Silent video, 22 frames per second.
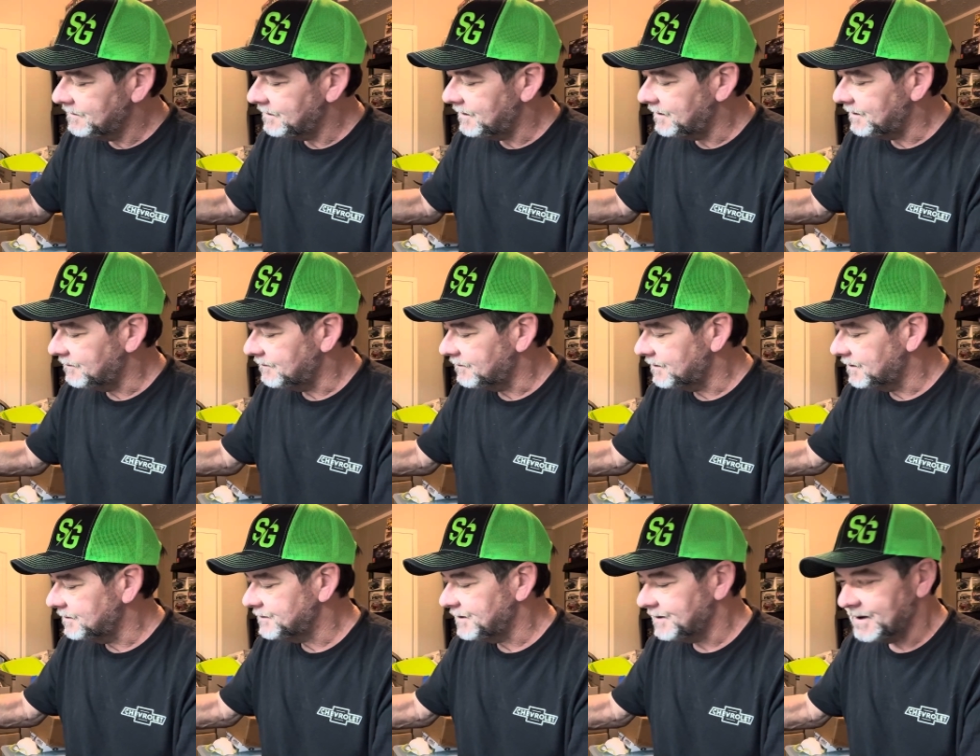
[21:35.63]
Get on
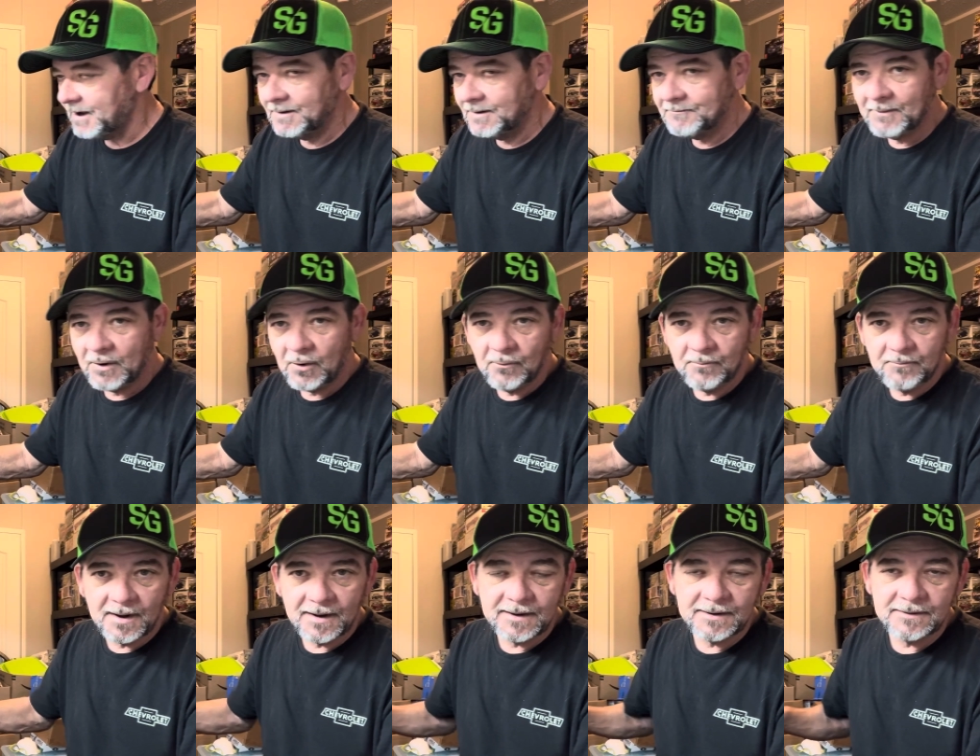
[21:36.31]
there and check out my
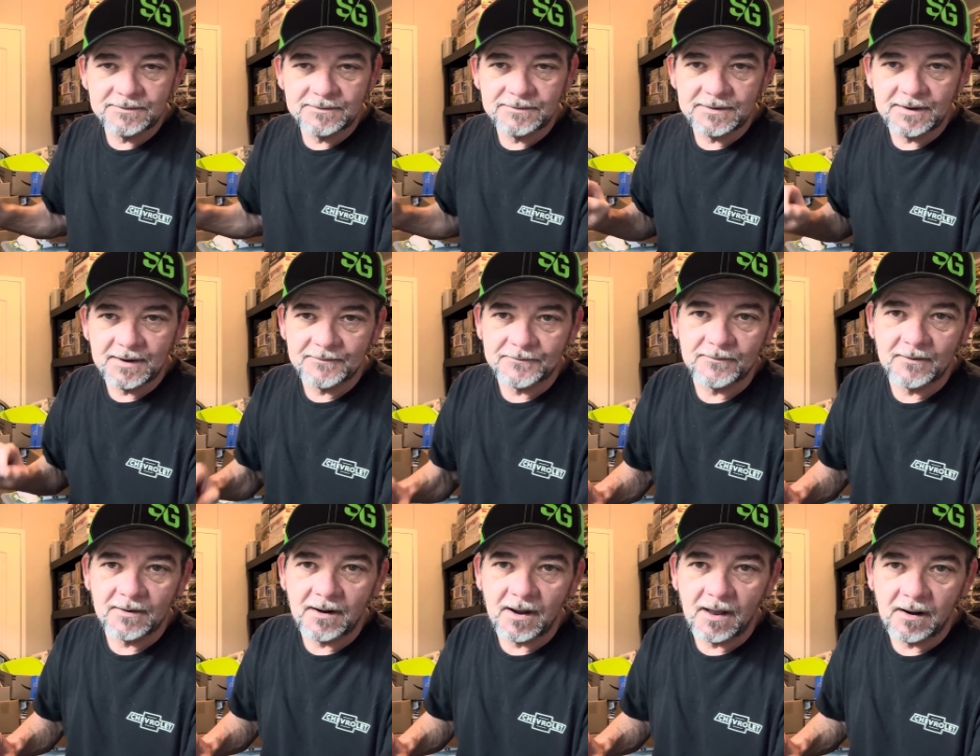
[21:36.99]
old buddy
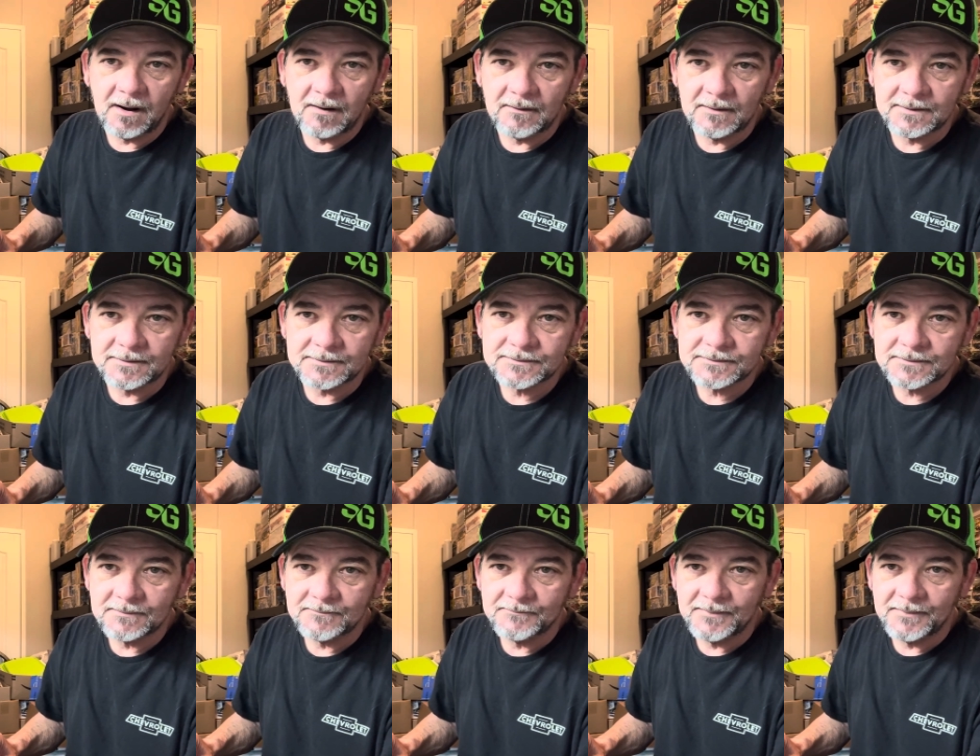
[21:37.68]
Jeff Lawless,
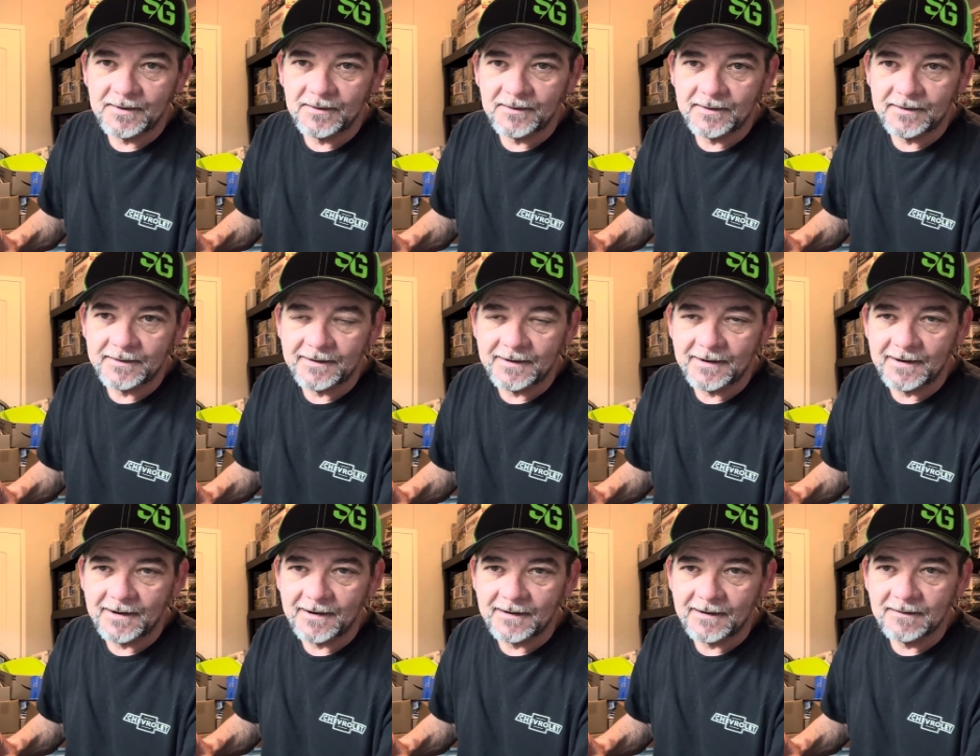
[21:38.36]
the bearded
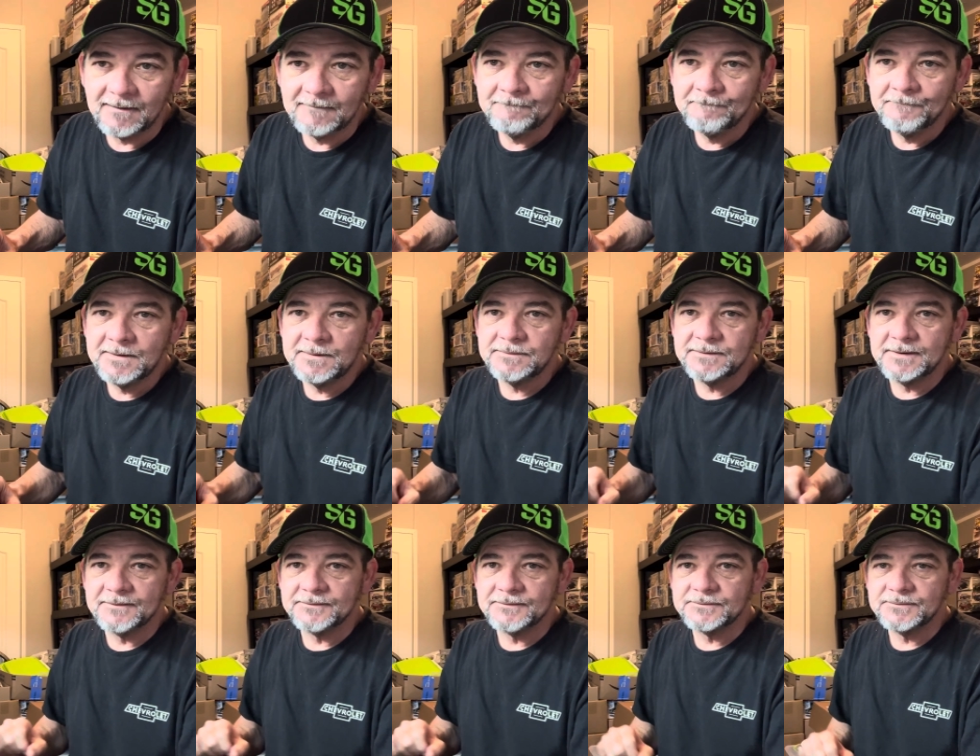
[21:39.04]
guy.
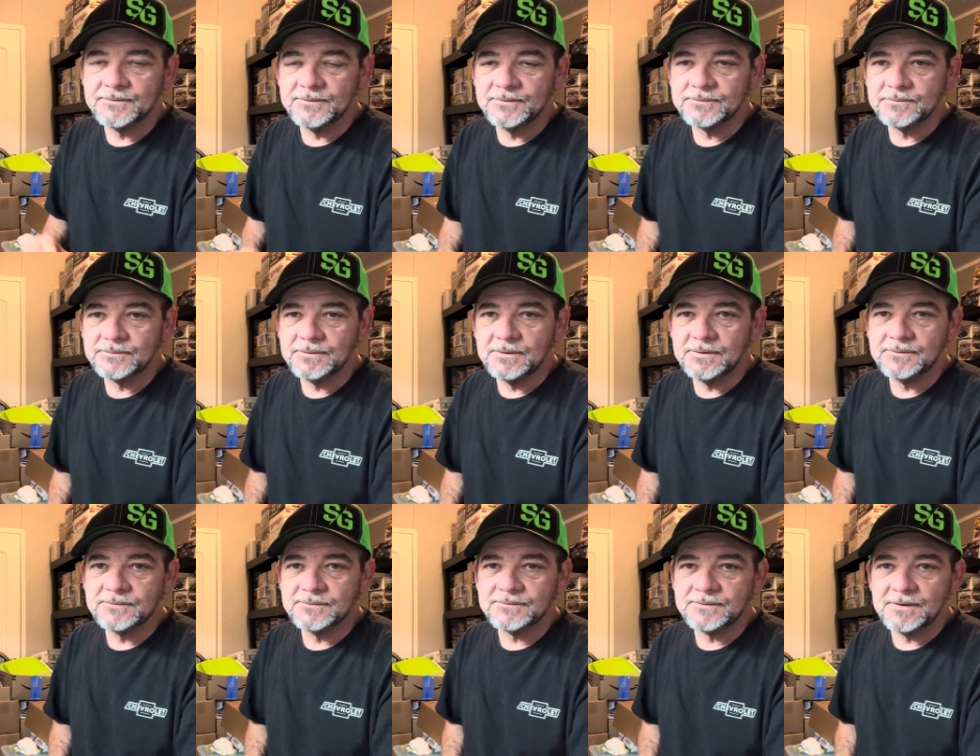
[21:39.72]
Jeff's doing some
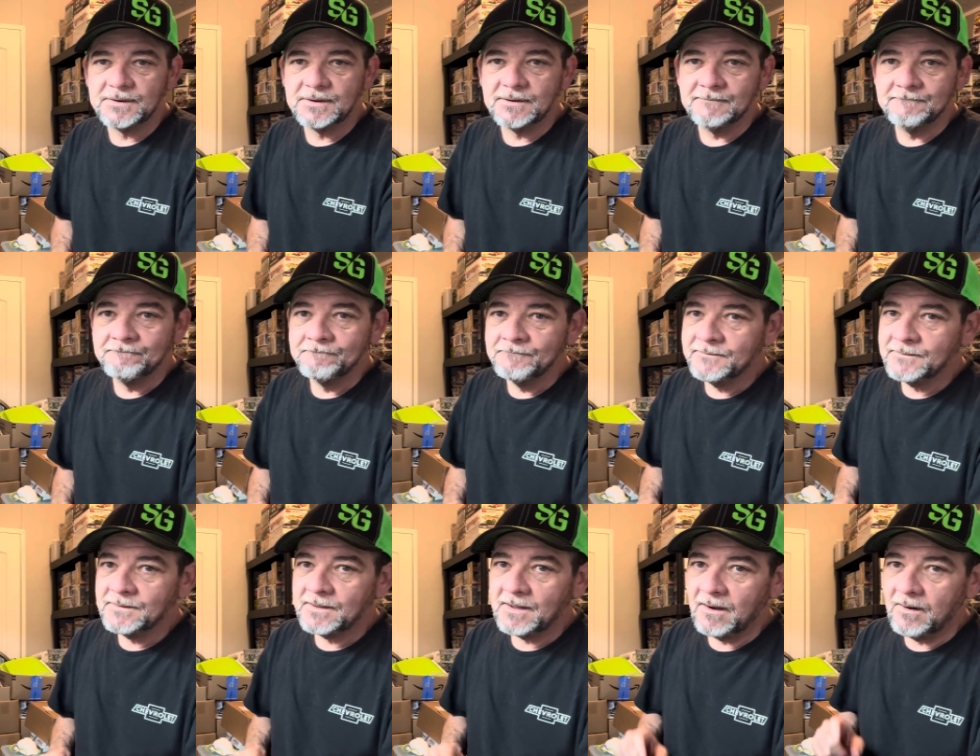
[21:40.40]
good stuff.
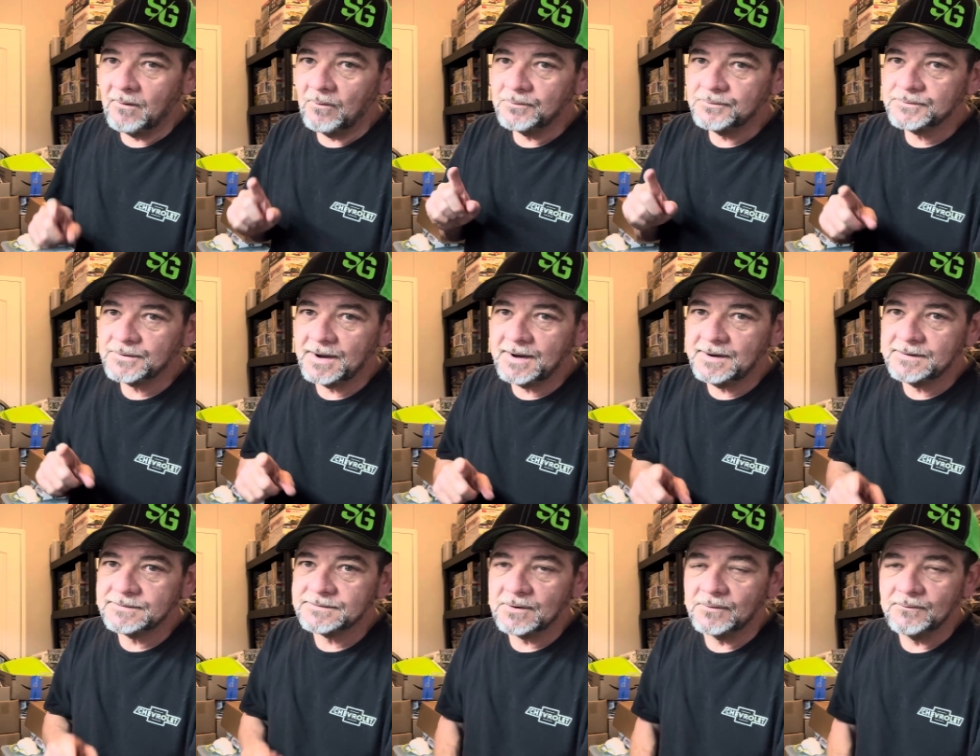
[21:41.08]
Old
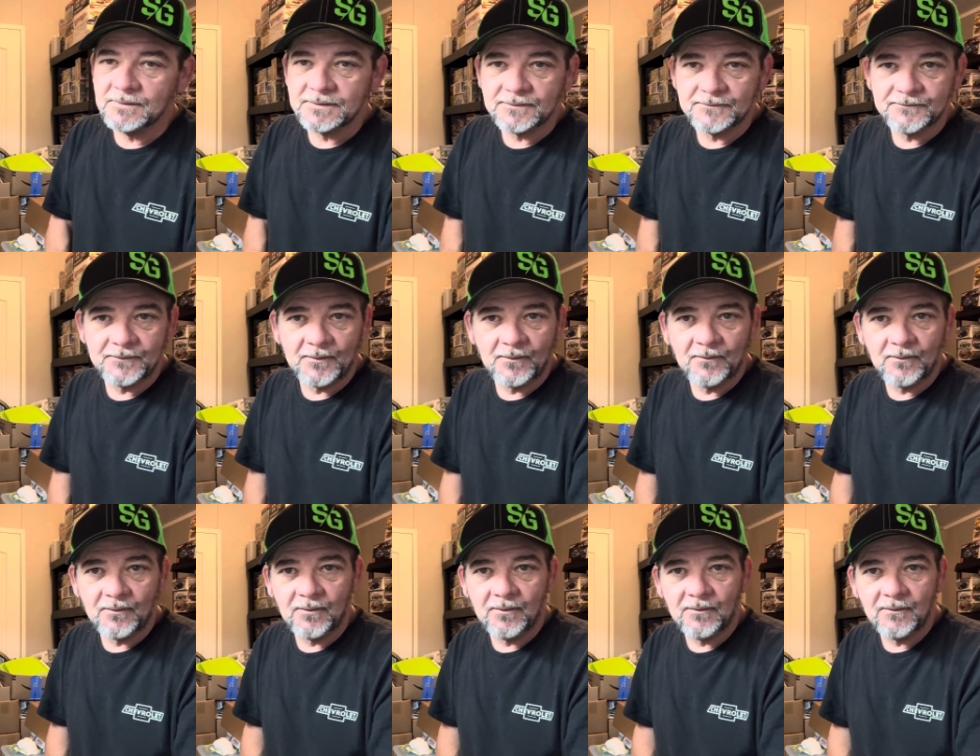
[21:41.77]
Chase over at the
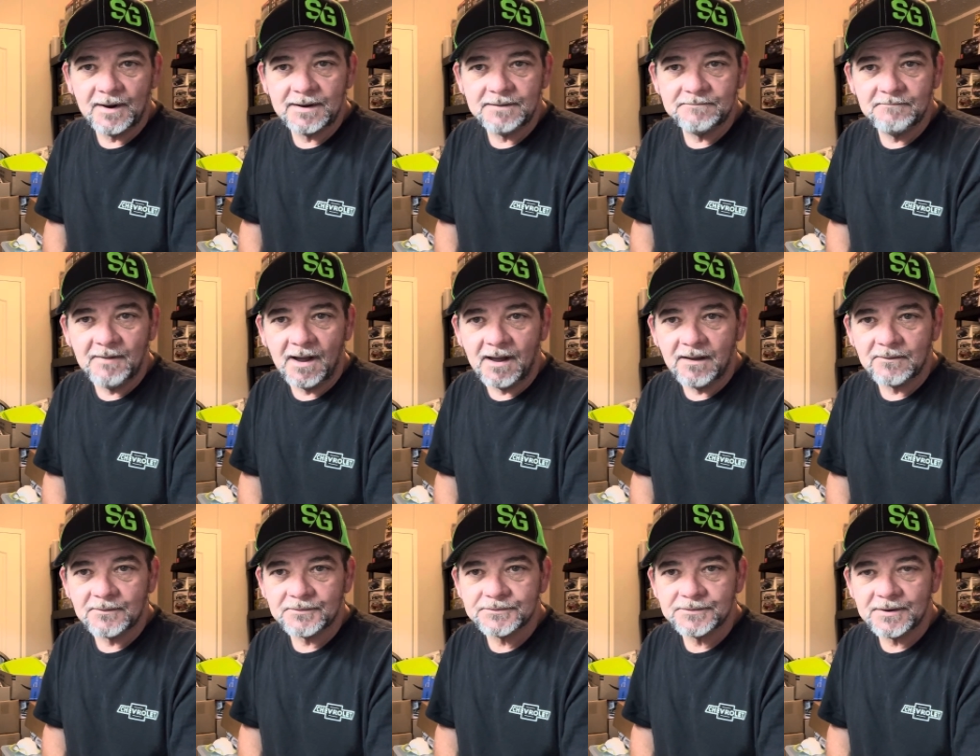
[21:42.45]
408
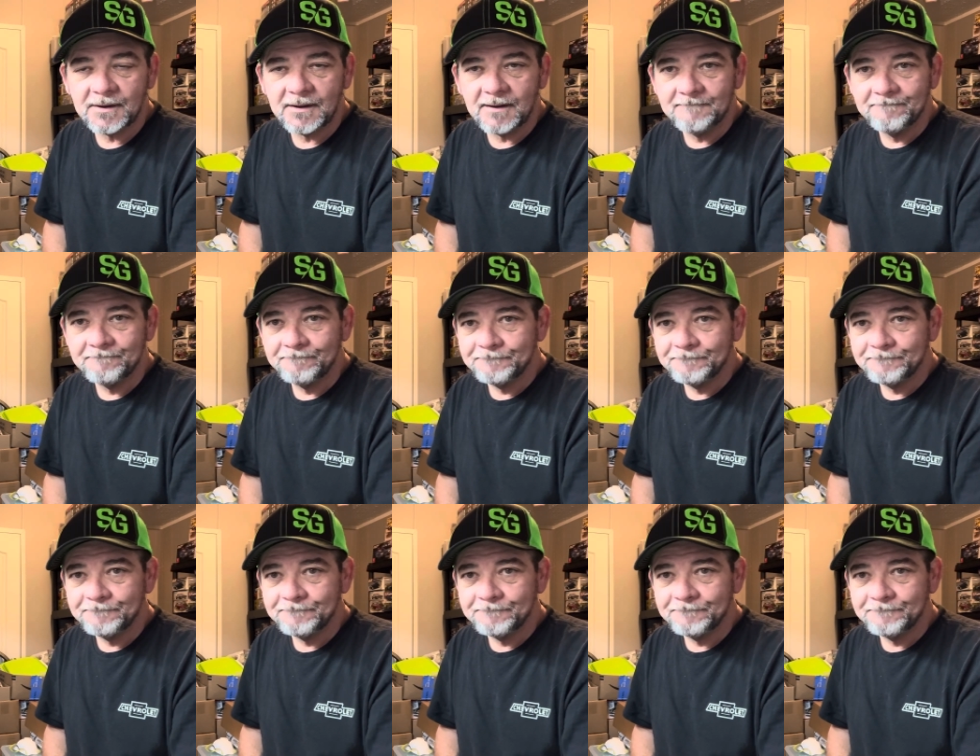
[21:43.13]
Model Shop.